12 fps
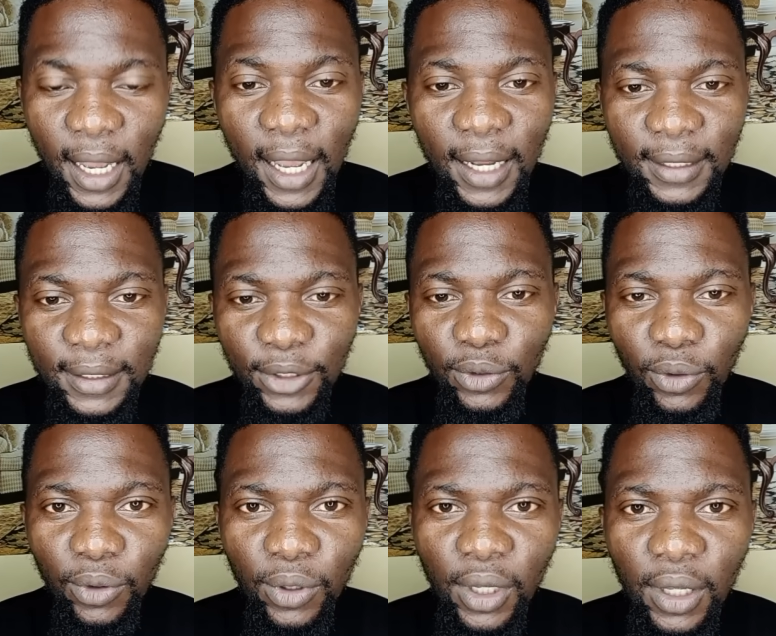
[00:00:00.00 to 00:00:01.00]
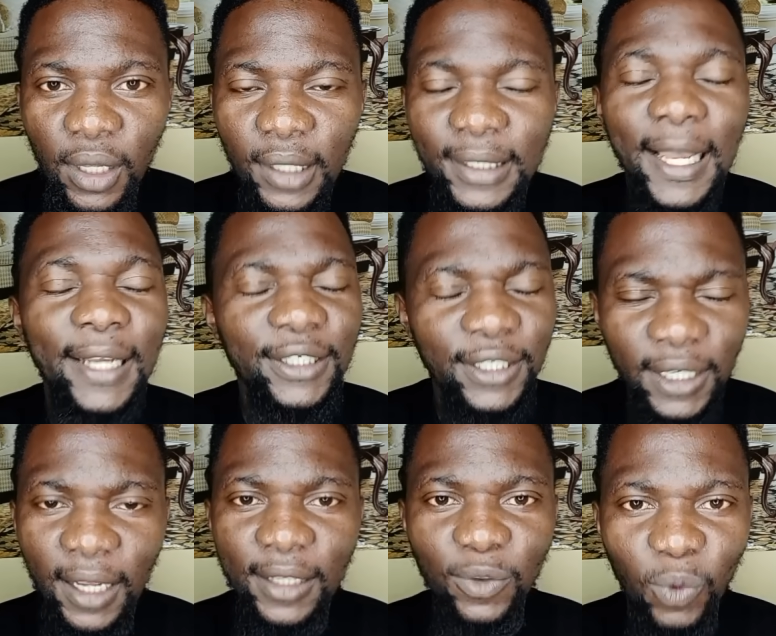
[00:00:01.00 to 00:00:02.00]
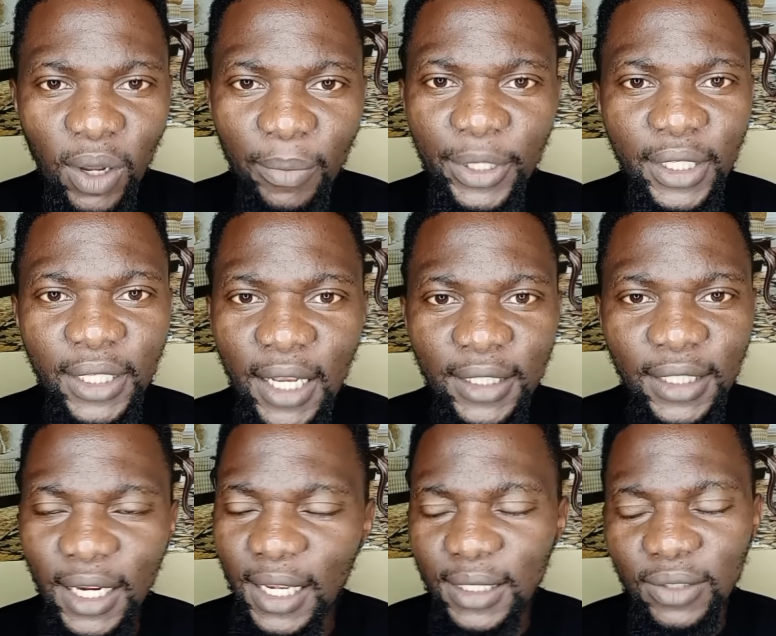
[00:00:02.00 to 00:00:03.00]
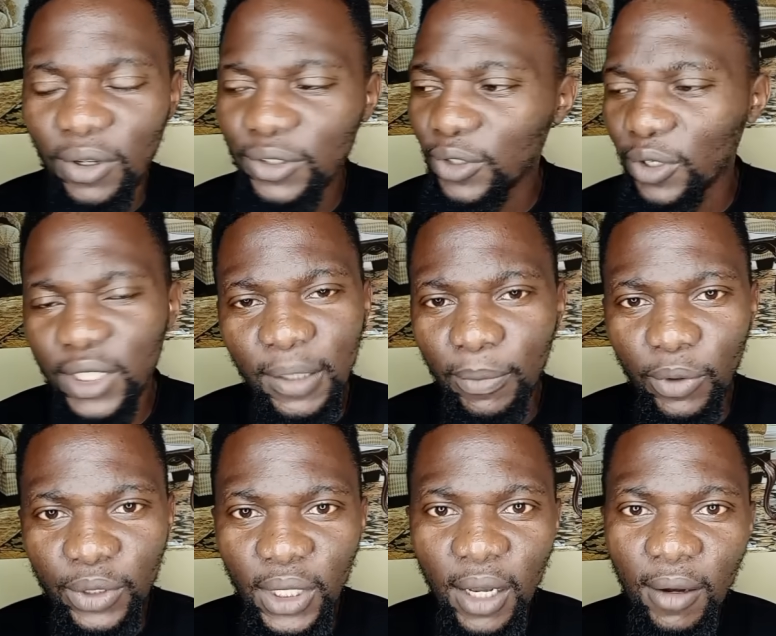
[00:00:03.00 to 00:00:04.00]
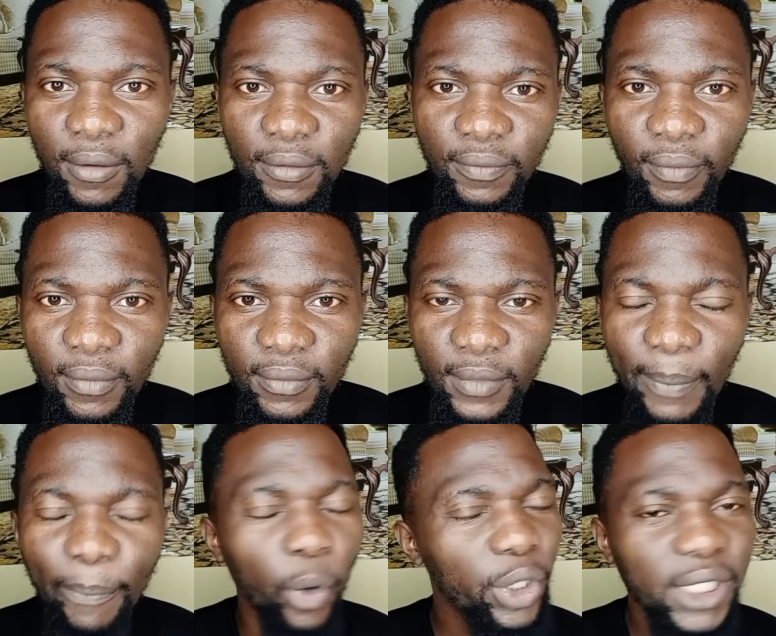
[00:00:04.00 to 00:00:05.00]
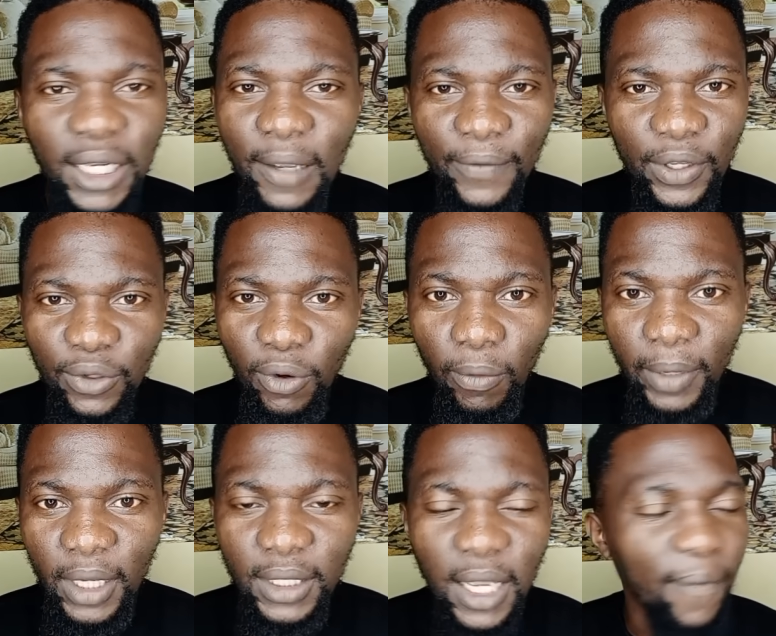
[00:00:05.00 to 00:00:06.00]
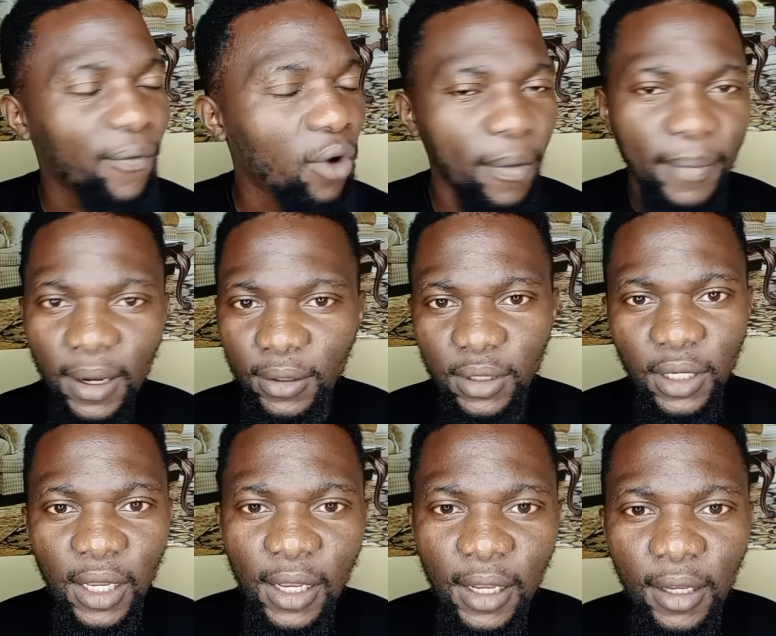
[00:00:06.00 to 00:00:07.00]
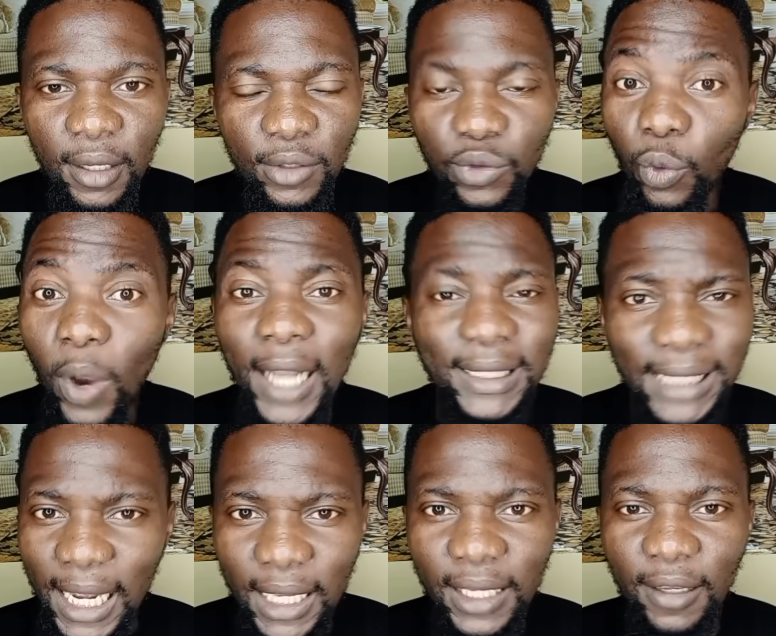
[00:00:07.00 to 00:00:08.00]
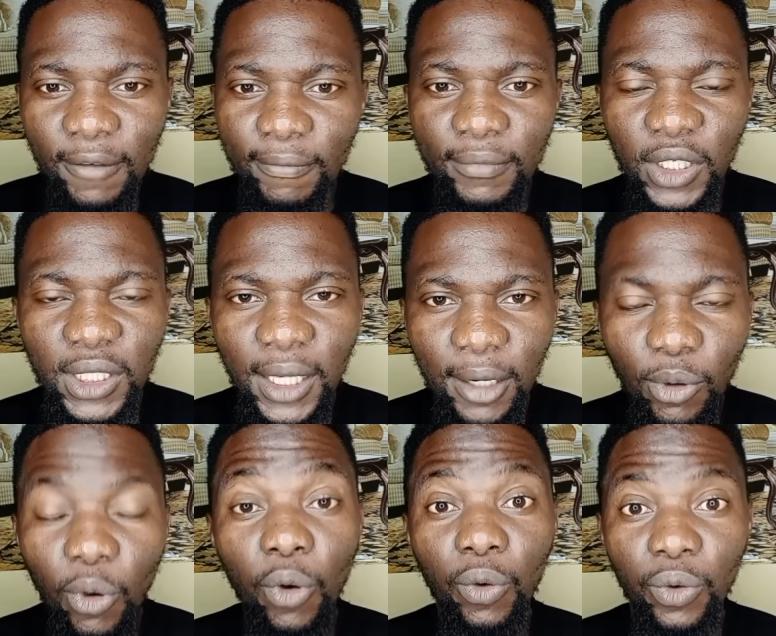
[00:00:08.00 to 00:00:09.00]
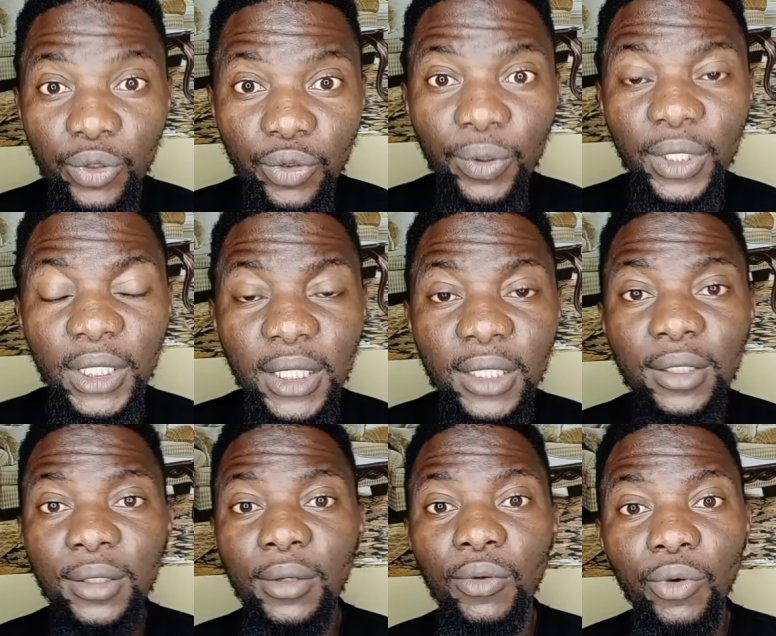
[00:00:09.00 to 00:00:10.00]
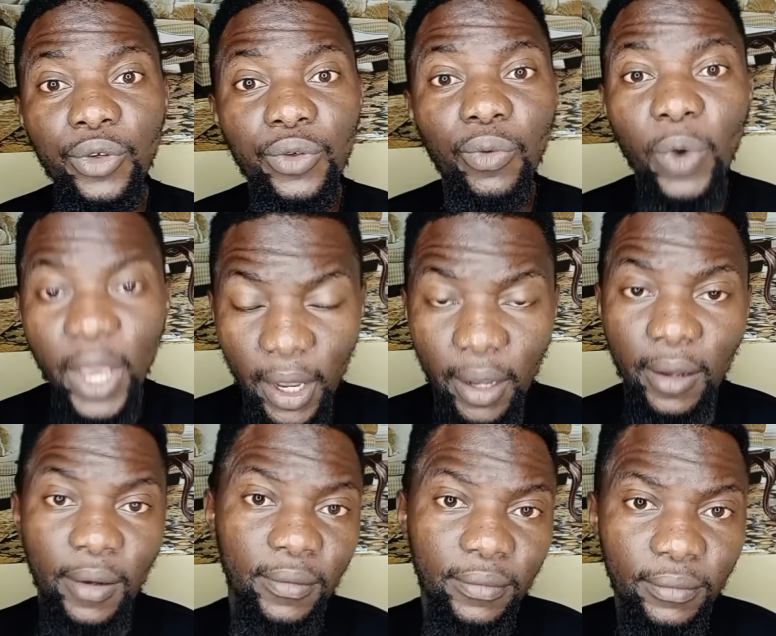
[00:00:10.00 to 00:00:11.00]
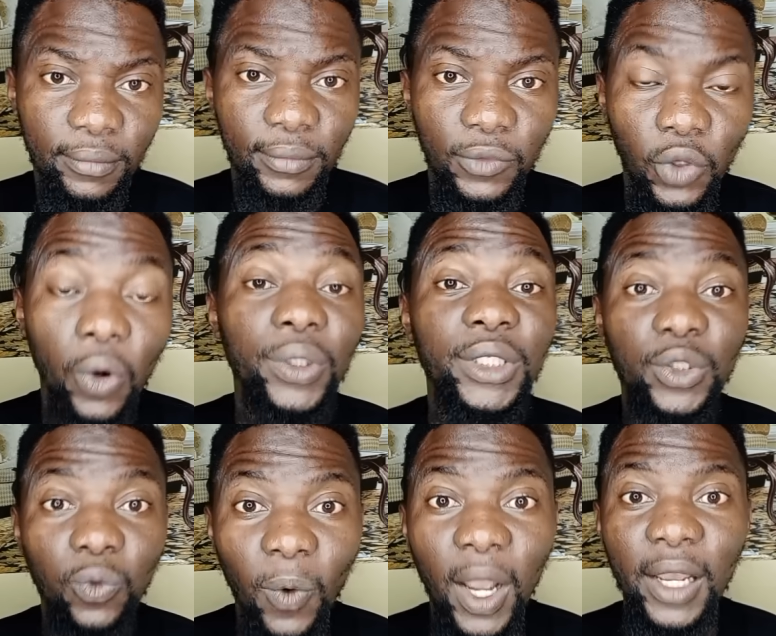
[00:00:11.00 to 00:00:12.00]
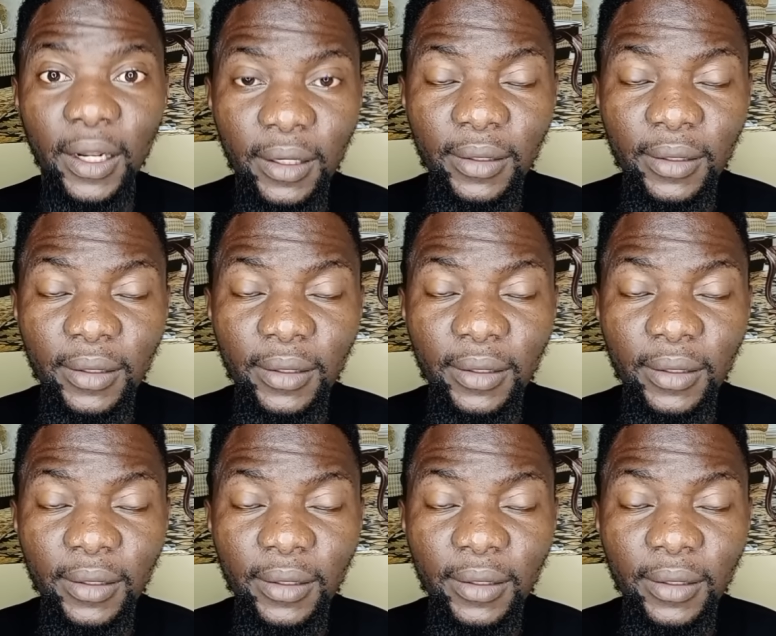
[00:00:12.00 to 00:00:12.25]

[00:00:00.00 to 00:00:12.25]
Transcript: And you know, Nigerians, well-meaning Nigerians, not just Igbos now, mostly even Yorubas, have come out to attack him. They said, "Oh, so this is who you were all this while.